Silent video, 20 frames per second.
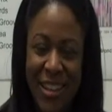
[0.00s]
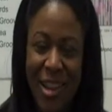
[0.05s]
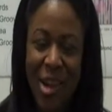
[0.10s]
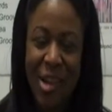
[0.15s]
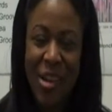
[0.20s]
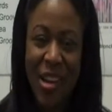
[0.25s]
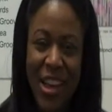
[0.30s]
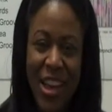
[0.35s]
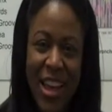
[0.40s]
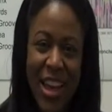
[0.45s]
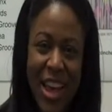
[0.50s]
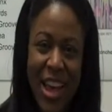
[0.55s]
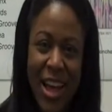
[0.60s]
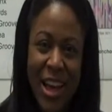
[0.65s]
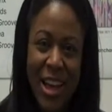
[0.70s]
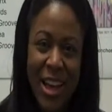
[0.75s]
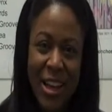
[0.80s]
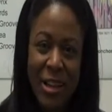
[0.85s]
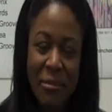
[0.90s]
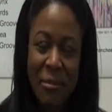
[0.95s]
you know.
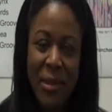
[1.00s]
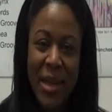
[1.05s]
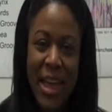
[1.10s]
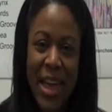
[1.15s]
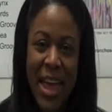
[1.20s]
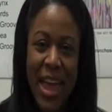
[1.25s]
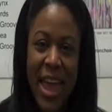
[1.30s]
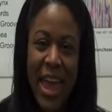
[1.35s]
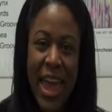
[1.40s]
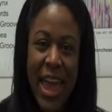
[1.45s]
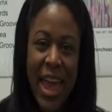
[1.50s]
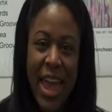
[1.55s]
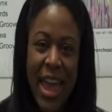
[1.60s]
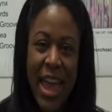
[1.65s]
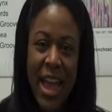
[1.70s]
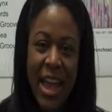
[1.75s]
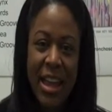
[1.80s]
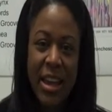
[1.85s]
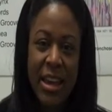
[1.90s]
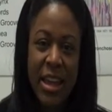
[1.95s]
Um,
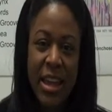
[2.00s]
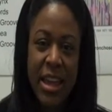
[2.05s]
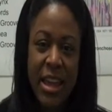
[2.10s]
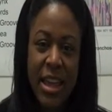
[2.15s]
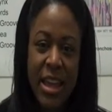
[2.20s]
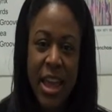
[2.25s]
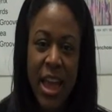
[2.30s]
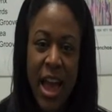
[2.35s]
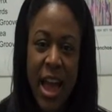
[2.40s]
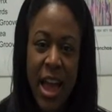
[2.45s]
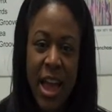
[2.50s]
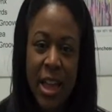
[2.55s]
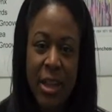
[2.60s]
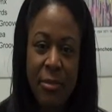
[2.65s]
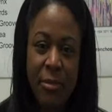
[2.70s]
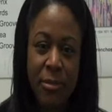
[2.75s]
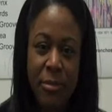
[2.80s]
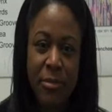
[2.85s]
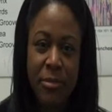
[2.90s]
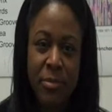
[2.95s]
and
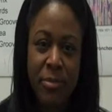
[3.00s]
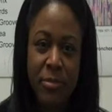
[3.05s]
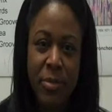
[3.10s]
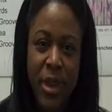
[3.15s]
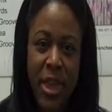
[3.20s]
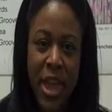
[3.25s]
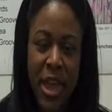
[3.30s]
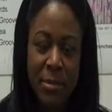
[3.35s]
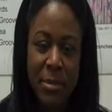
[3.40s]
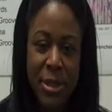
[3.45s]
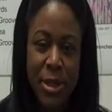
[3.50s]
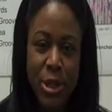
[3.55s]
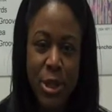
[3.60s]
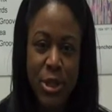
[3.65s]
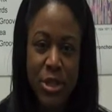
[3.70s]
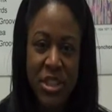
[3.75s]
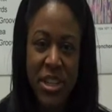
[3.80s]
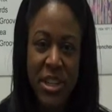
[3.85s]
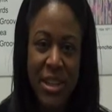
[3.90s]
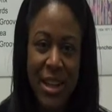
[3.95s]
I became a
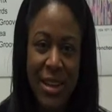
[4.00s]
surgeon.